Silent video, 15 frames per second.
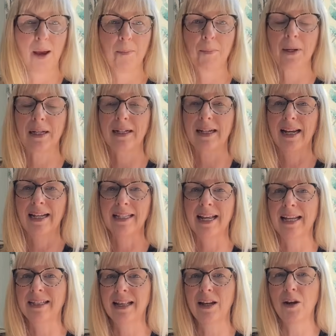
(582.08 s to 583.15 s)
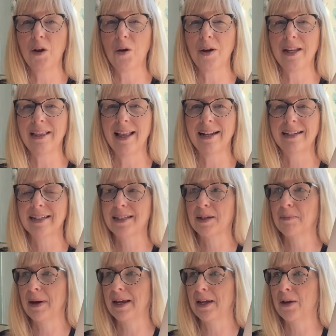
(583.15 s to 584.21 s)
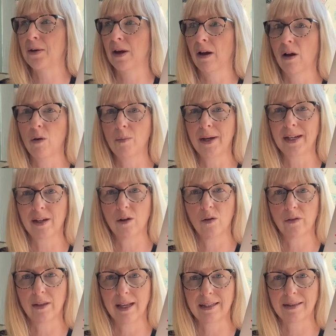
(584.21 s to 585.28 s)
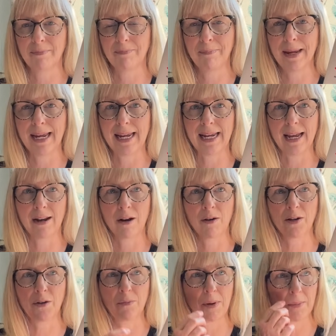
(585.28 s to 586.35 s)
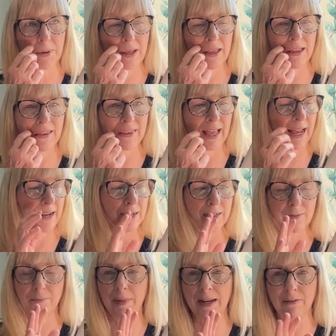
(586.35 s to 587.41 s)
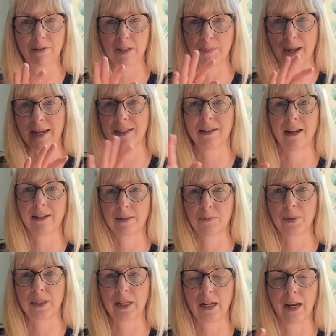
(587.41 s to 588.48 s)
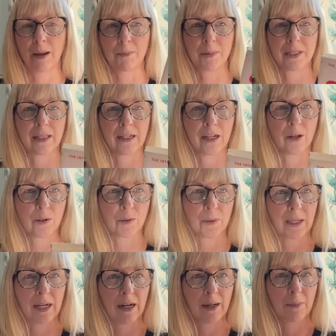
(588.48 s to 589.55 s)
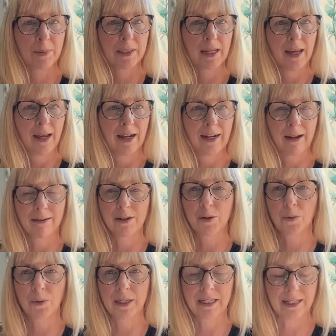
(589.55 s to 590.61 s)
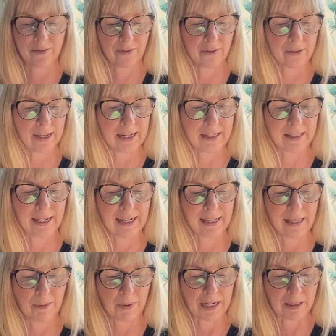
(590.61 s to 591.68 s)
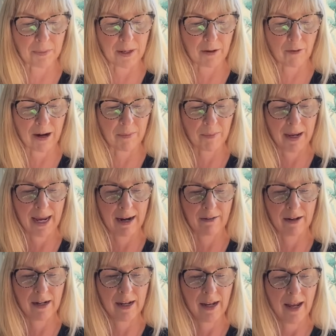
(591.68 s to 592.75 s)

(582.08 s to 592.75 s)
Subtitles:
But it's a lot in there just to make you go, oh my God, that's me. And I do remember that in many respects, like with the clubs, the girls of the clubs, going to all these different things, thinking that makes me a great parent.